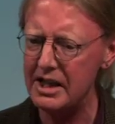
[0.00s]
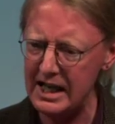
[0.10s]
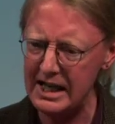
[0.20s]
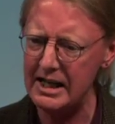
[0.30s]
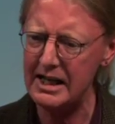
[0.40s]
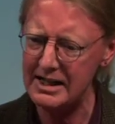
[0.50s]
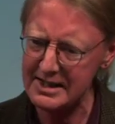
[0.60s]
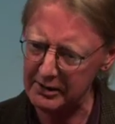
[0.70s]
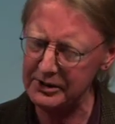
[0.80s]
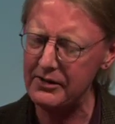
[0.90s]
it
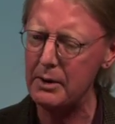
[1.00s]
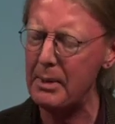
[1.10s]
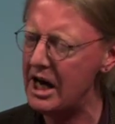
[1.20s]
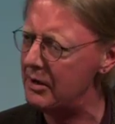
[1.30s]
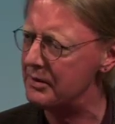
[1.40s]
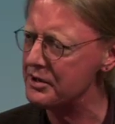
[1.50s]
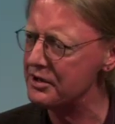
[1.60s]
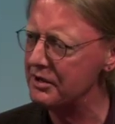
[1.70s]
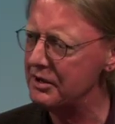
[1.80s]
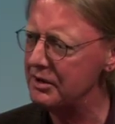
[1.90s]
tilted the balance.